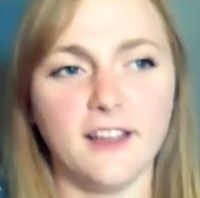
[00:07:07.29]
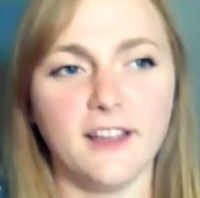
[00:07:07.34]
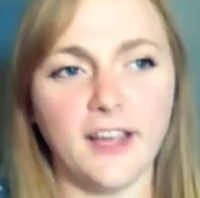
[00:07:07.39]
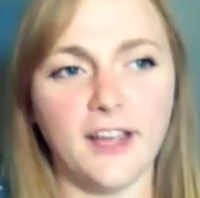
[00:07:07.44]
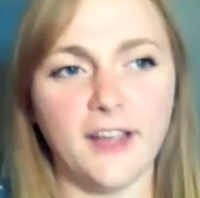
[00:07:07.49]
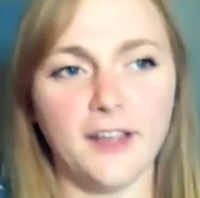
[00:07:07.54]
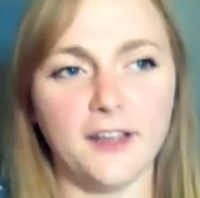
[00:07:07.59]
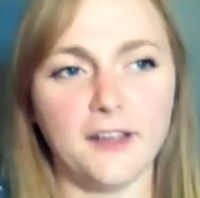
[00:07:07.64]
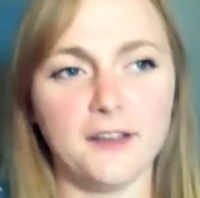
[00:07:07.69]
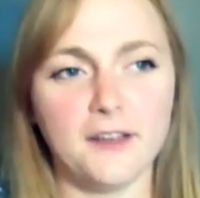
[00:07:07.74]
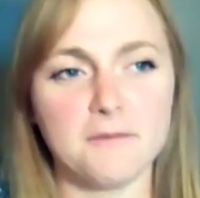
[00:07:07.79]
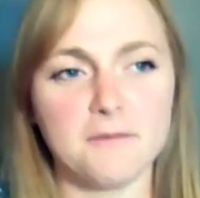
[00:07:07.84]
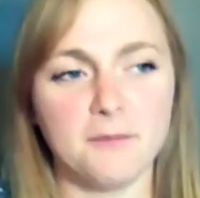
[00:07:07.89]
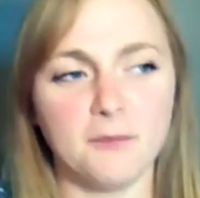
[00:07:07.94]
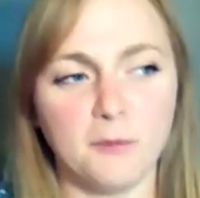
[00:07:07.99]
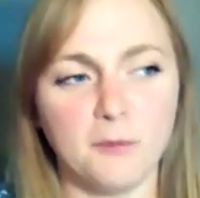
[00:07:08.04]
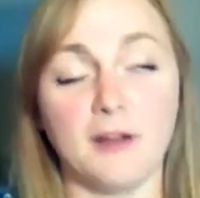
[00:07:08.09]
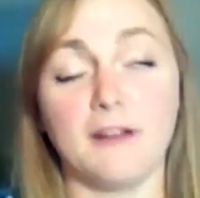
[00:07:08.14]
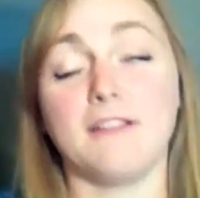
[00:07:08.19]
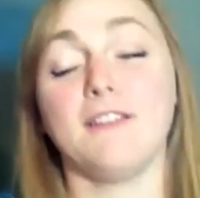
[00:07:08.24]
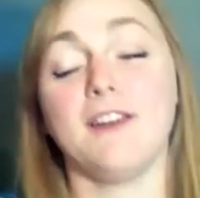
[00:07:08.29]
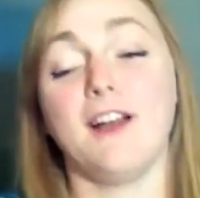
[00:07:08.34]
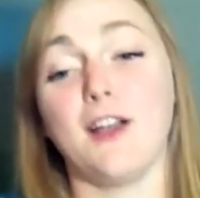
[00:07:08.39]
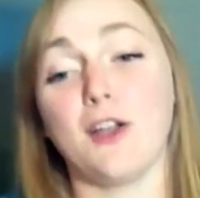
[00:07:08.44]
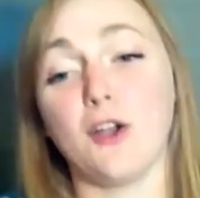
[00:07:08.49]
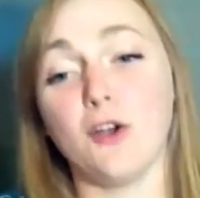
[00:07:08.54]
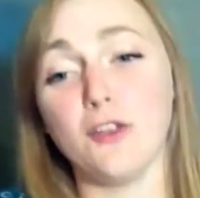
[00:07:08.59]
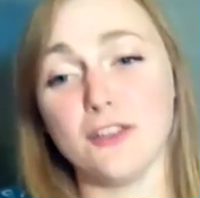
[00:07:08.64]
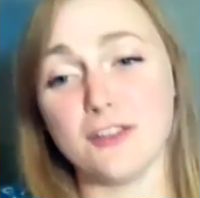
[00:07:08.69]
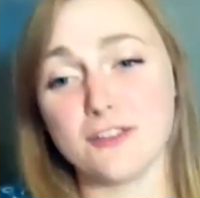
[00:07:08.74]

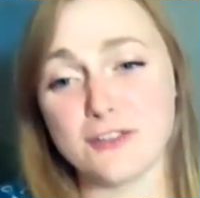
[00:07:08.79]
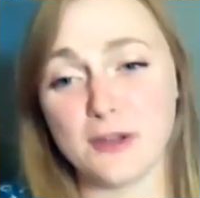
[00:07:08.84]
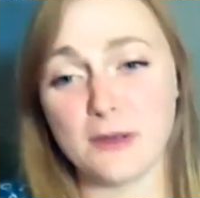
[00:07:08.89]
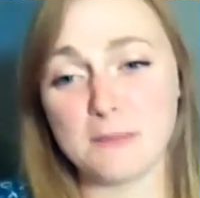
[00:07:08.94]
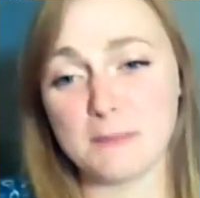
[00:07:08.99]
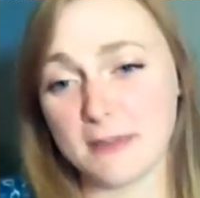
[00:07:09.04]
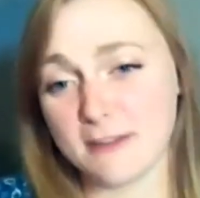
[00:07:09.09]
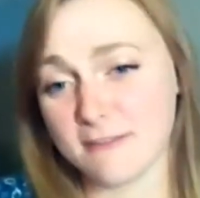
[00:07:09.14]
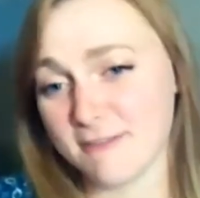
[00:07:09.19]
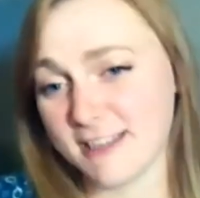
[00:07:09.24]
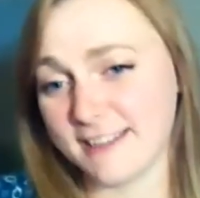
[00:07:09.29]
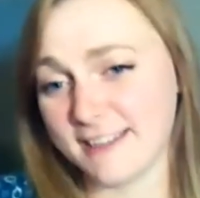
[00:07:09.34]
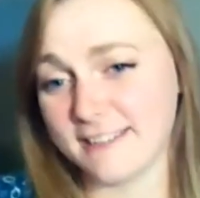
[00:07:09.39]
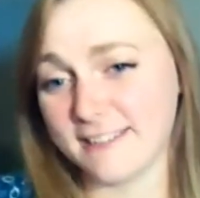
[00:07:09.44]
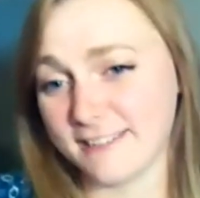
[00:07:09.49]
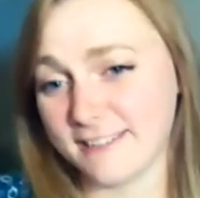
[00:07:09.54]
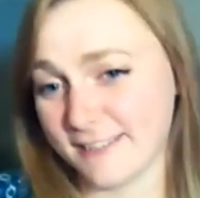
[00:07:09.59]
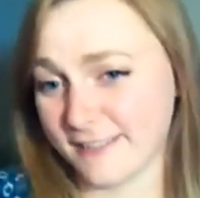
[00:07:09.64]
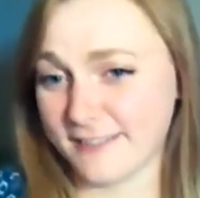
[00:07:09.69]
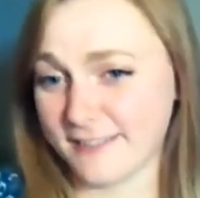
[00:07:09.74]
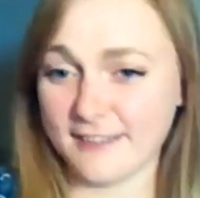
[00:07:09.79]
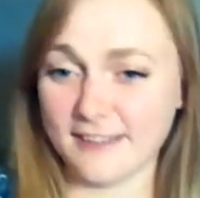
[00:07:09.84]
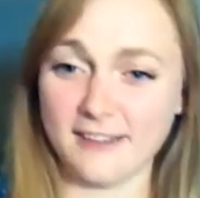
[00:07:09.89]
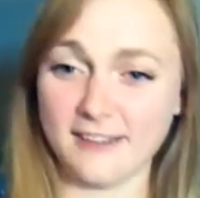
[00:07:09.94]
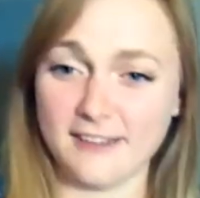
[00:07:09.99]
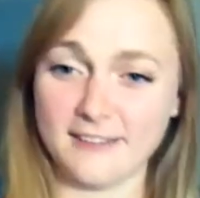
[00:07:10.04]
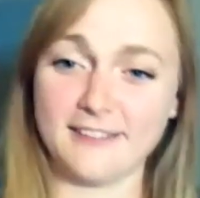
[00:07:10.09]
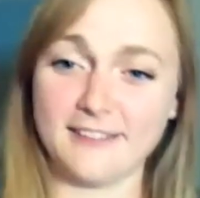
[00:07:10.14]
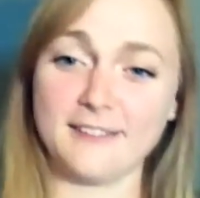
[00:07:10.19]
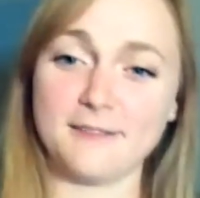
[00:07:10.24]
got the job by ringing
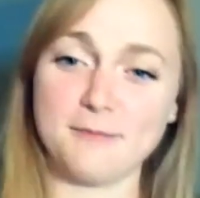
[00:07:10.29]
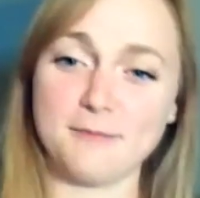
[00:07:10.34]
and